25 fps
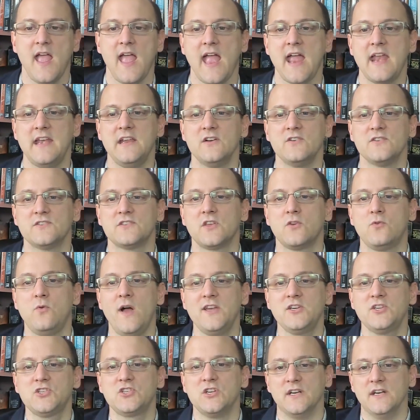And here's the
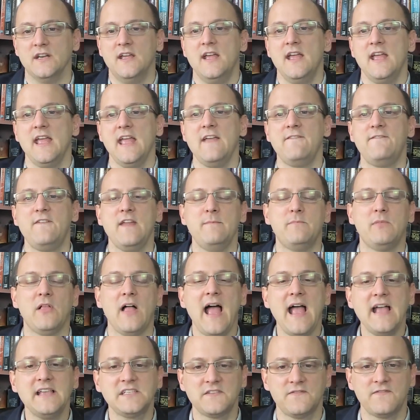question if he
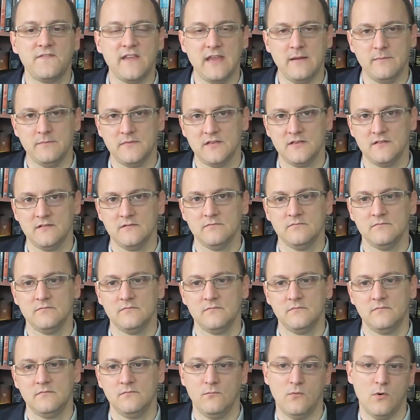blasphemed,
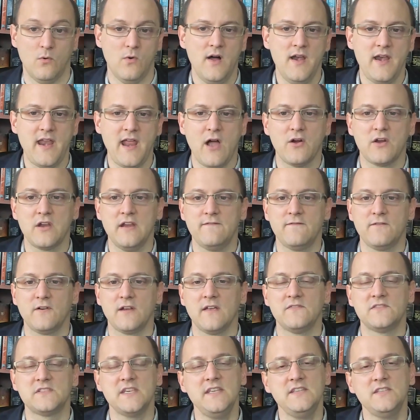well, one, how could he
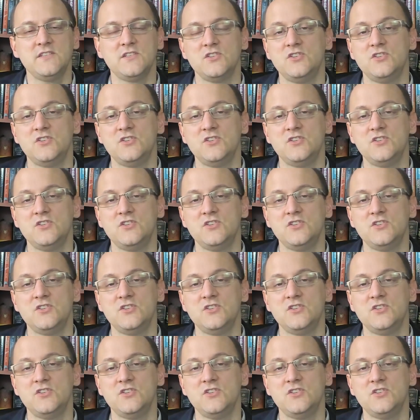forgive sins?